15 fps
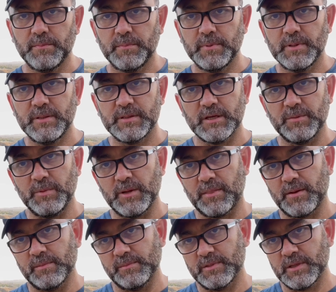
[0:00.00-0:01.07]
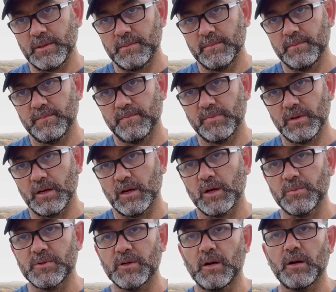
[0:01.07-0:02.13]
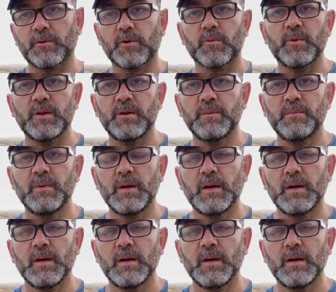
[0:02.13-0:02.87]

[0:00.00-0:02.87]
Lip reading: please give me a thumbs up. It helps the algorithm.